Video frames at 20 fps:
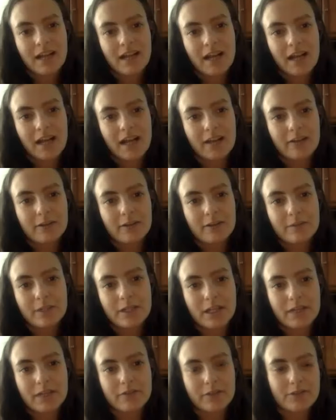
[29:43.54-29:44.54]
remember
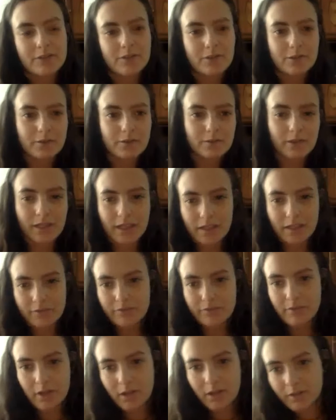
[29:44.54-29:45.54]
I've also like
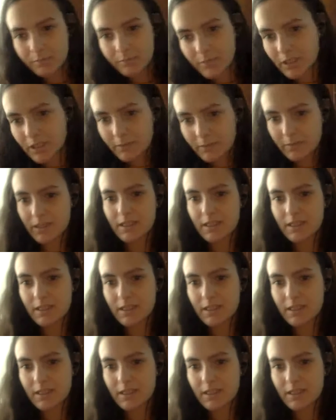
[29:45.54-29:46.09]
I've gotten been able